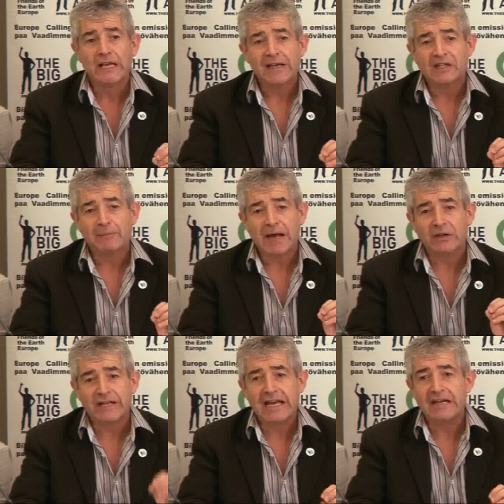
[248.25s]
is
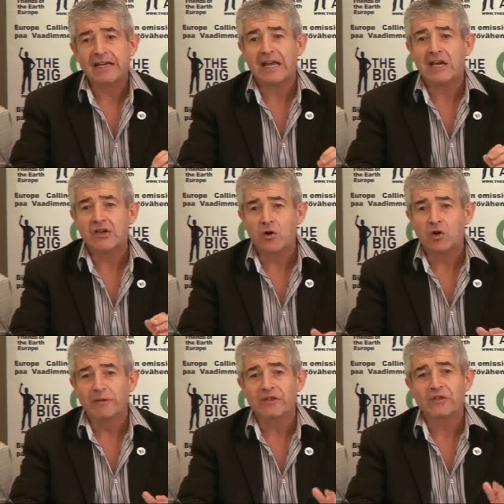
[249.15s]
about gaining
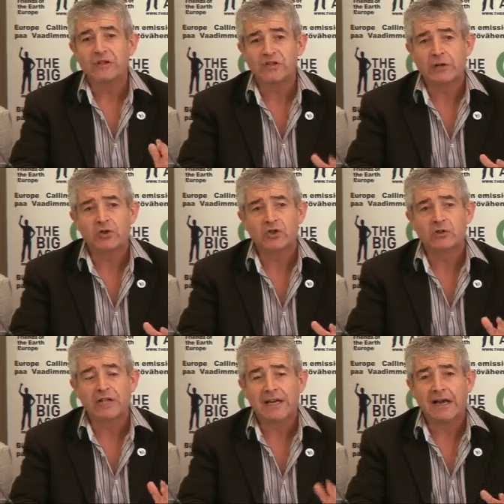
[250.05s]
enormous
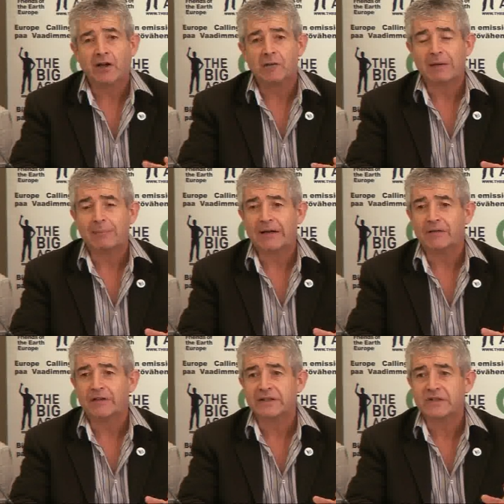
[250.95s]
social and economic
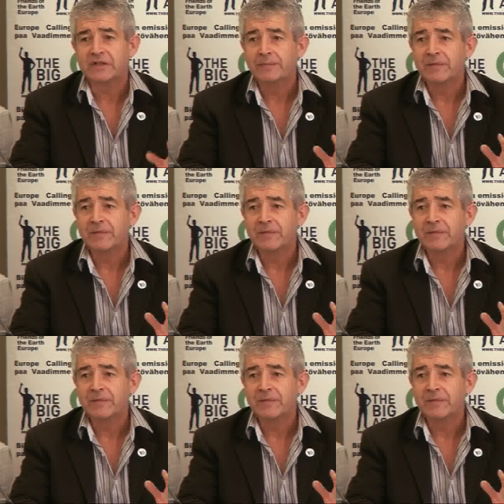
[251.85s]
benefits.